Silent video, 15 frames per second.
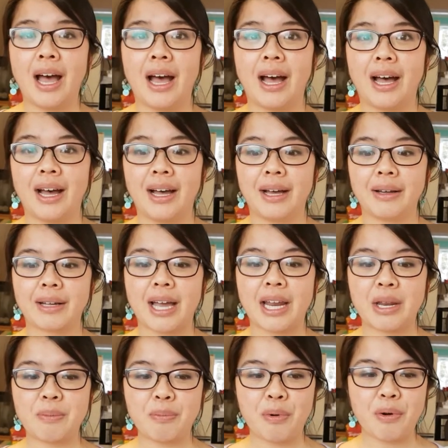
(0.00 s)

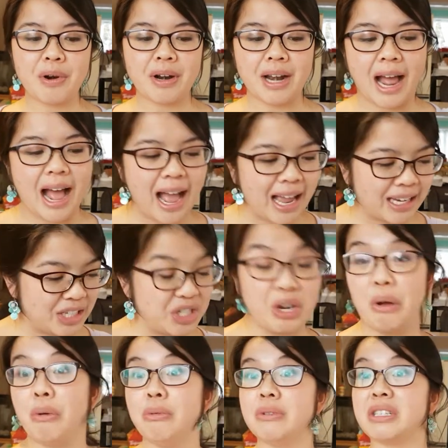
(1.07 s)
cutting board. I
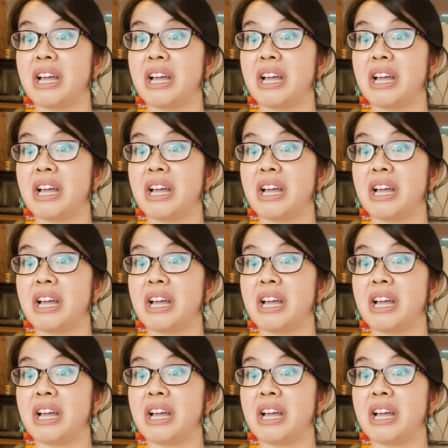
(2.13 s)
don't.